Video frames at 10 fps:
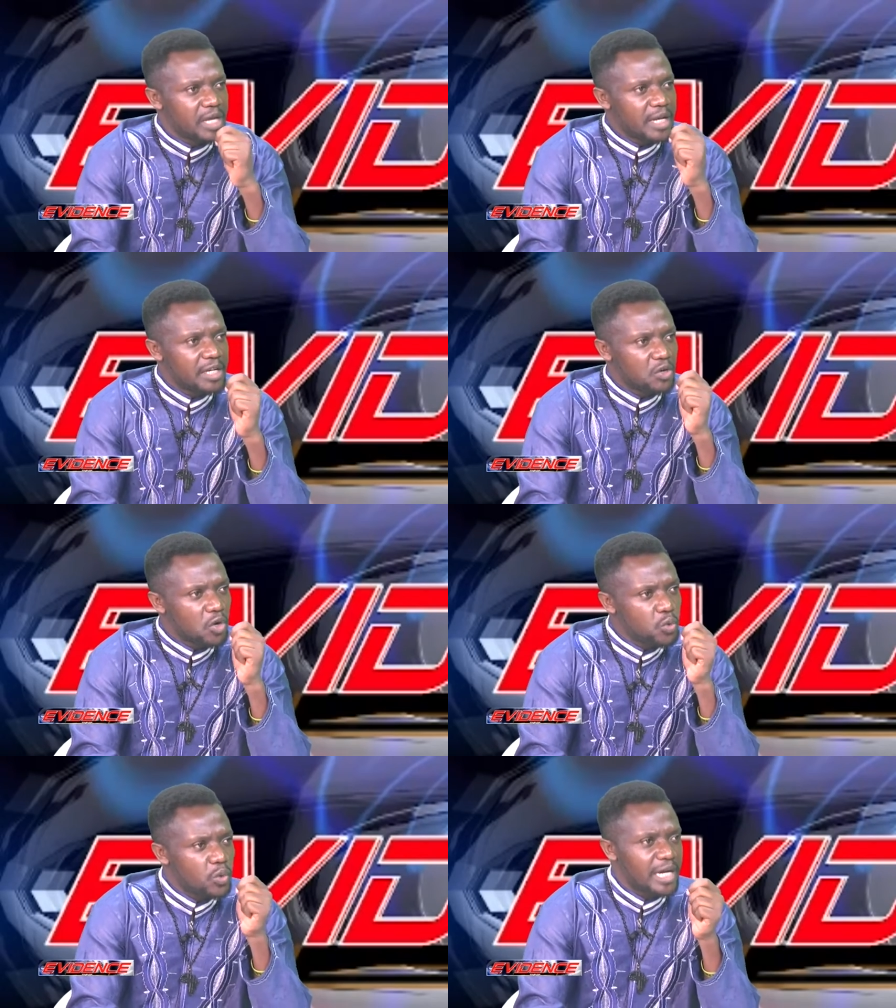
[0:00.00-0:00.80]
They
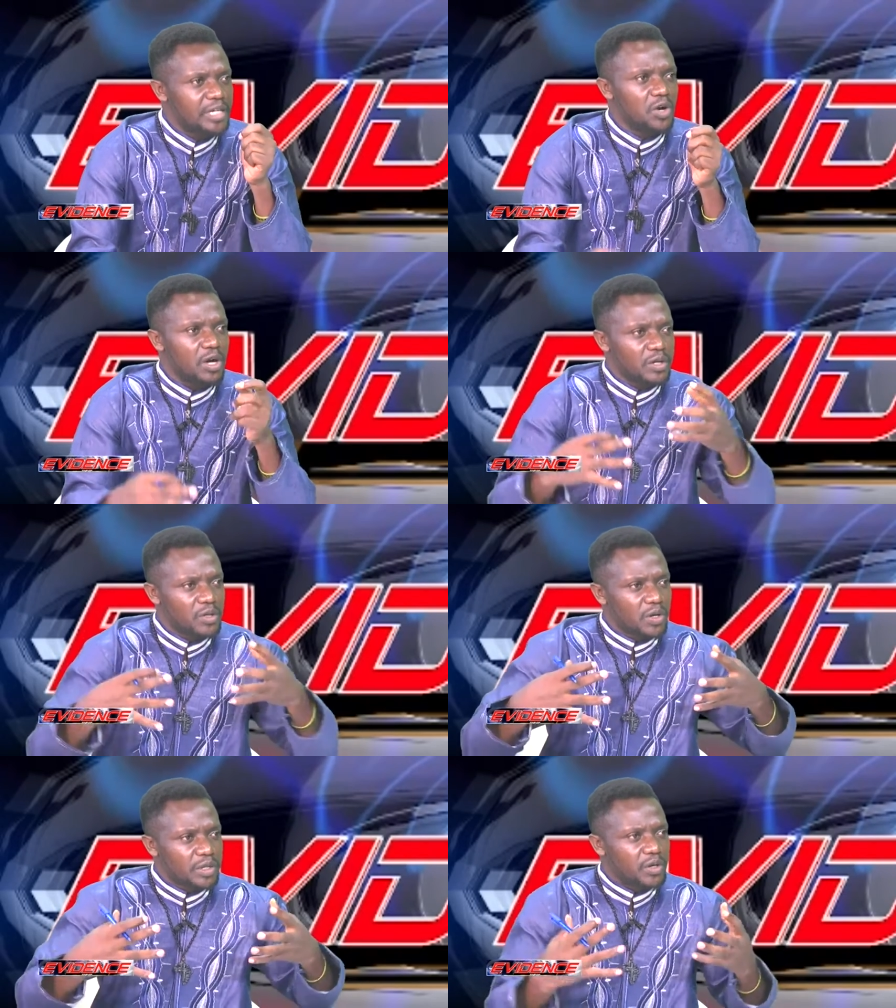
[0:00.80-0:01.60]
don't look at
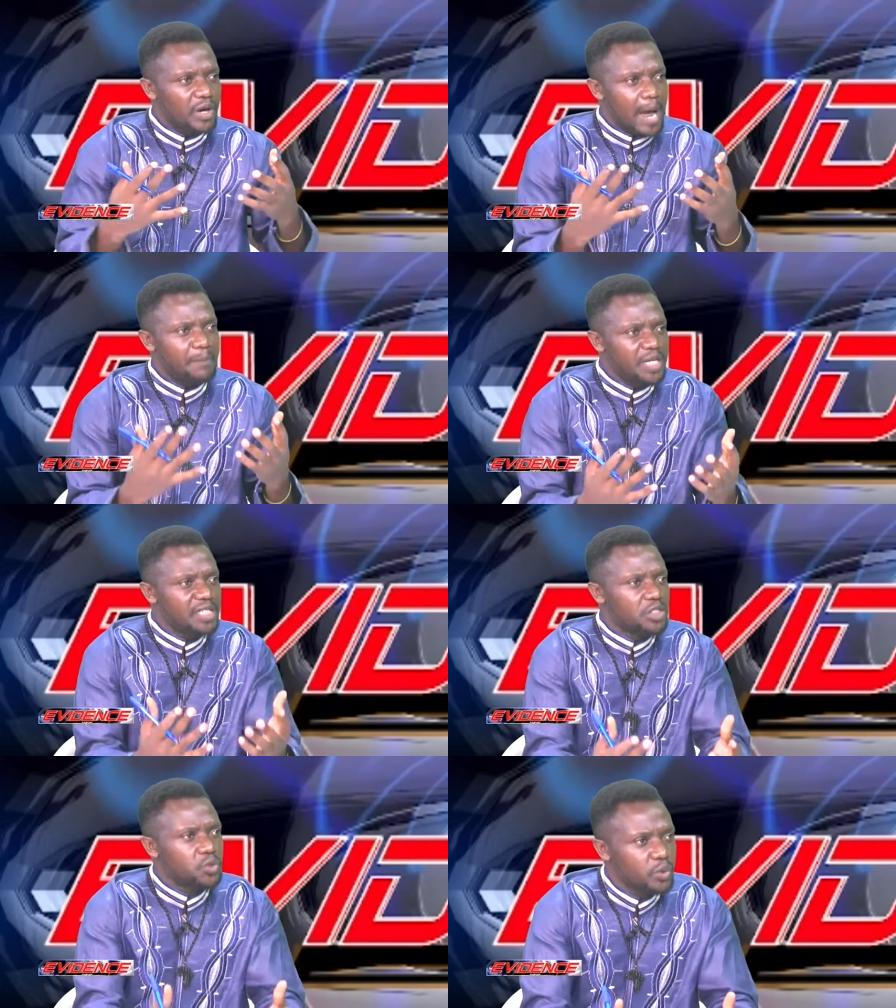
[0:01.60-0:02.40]
your
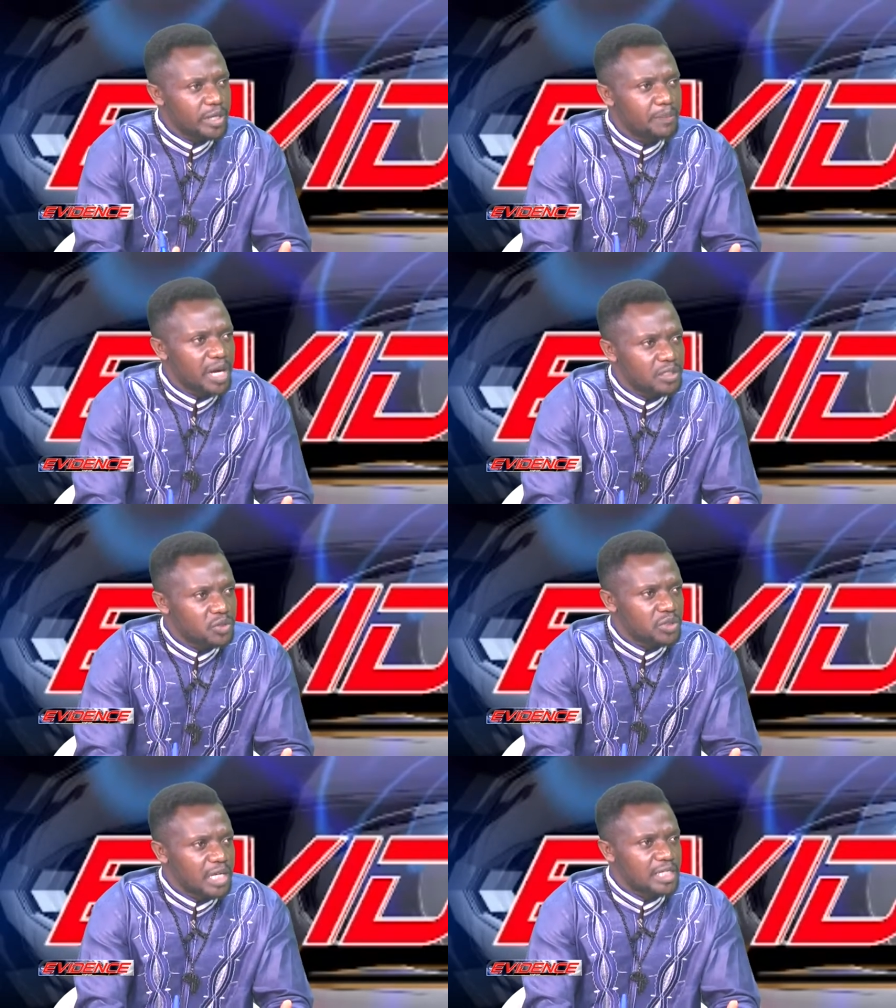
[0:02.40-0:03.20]
ability to impact the
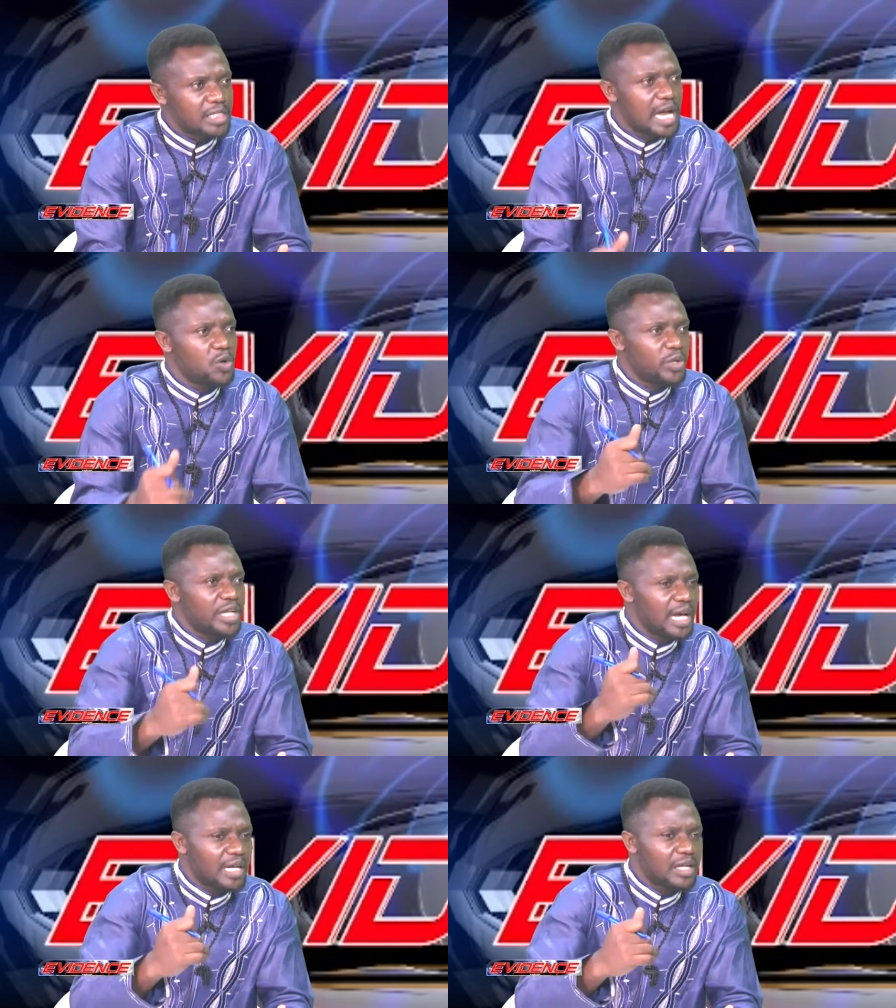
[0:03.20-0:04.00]
society. They are
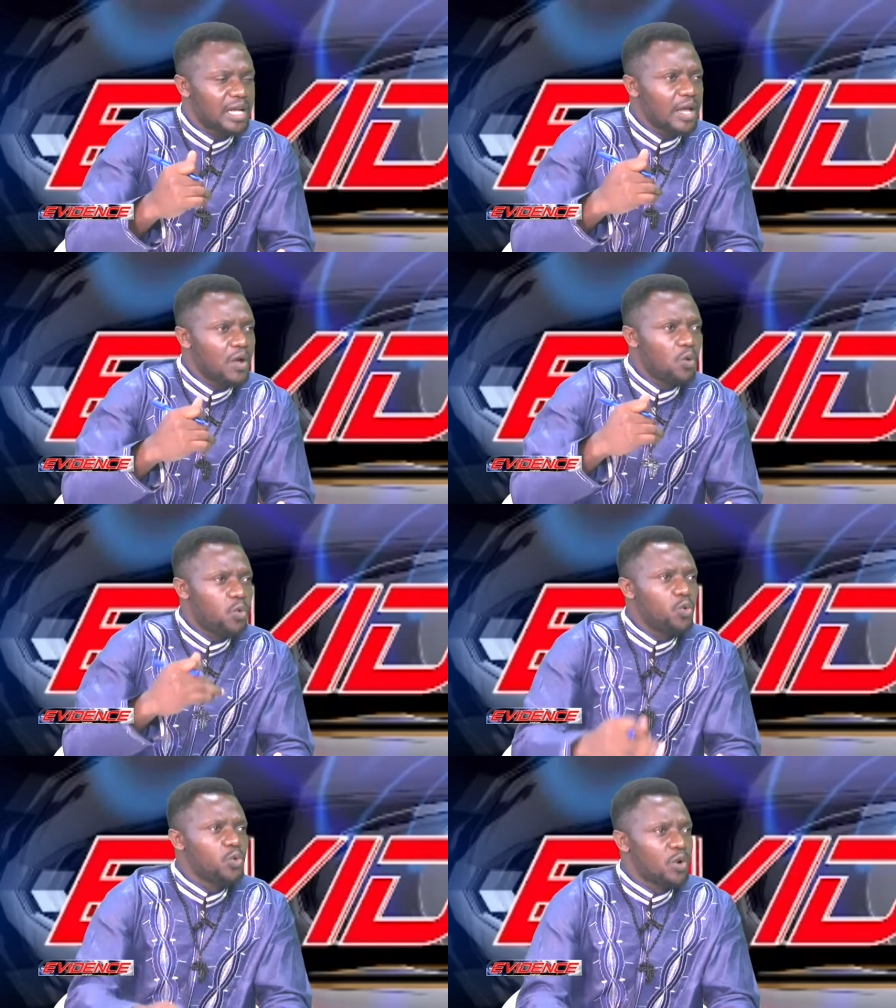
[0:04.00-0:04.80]
looking at
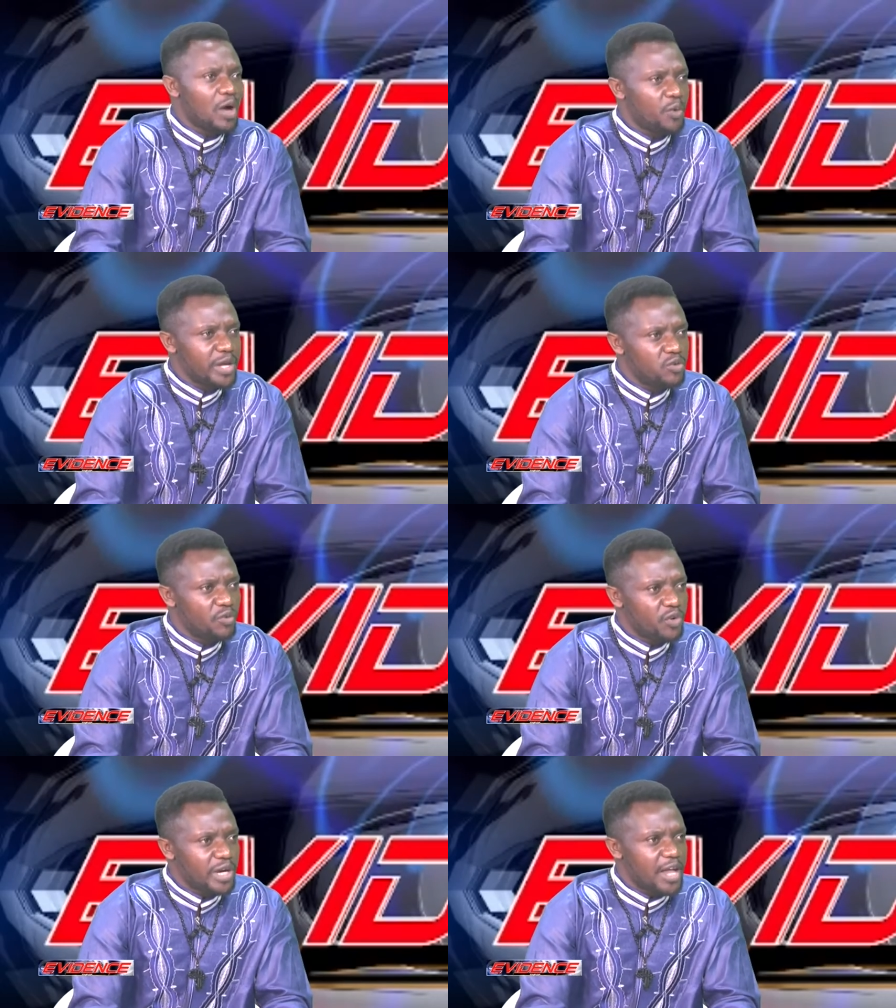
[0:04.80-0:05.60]
who you are going to
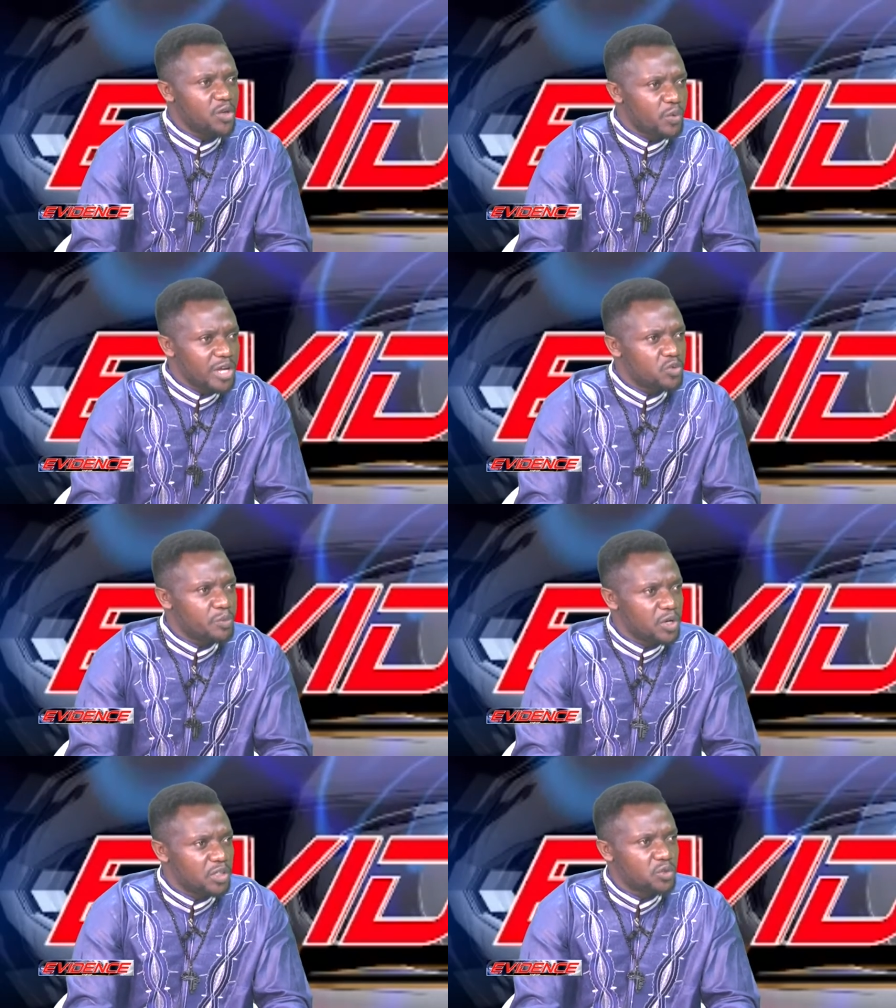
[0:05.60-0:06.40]
vote. Are you going to
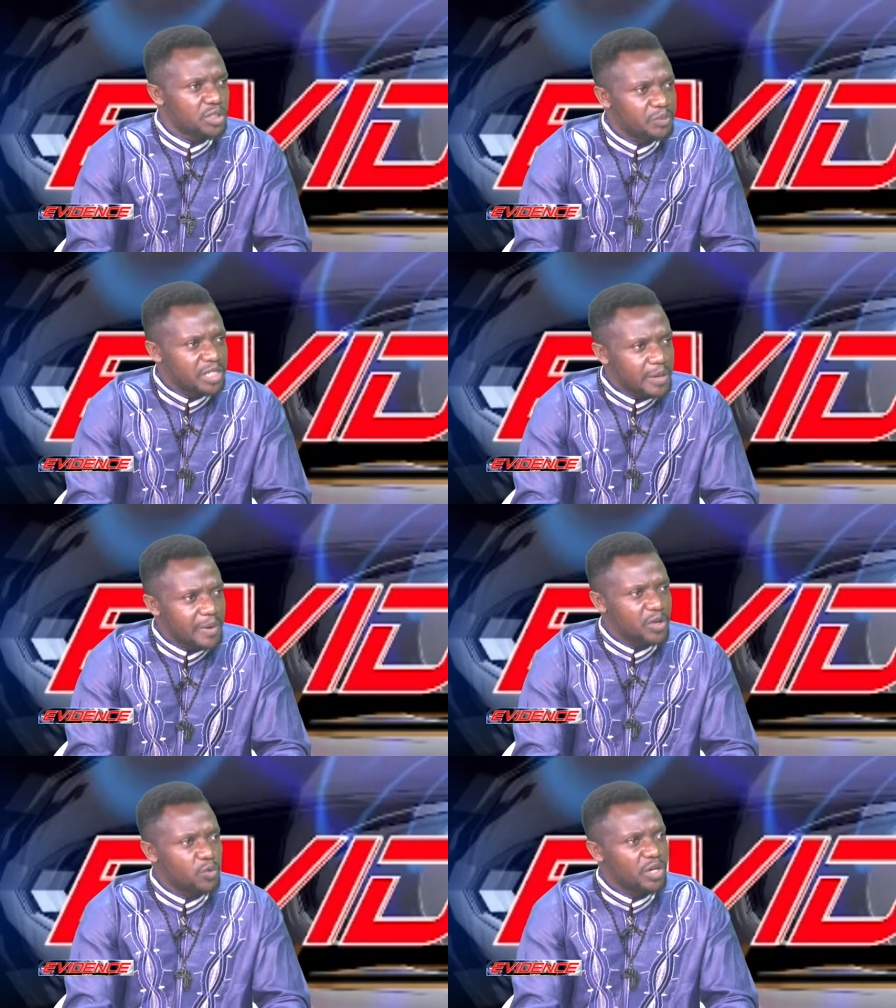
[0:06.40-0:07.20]
belong to CBDM?
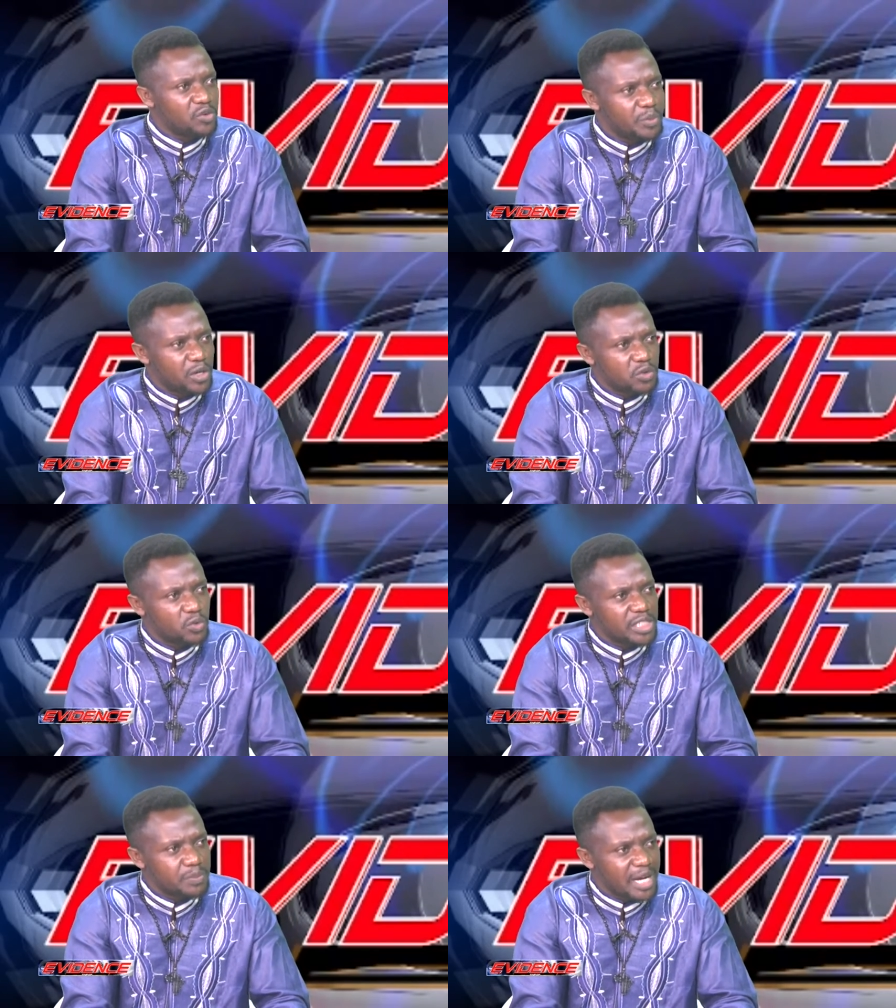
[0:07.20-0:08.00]
Are you going to belong to
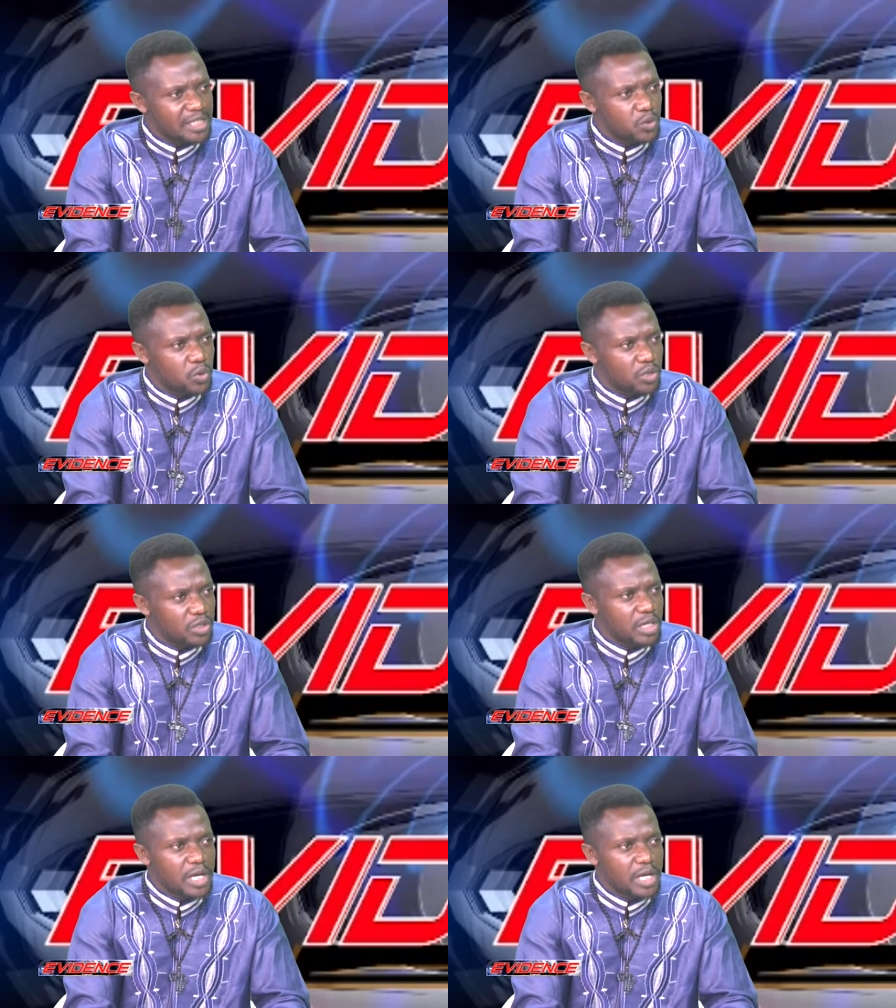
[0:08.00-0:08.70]
this party or not?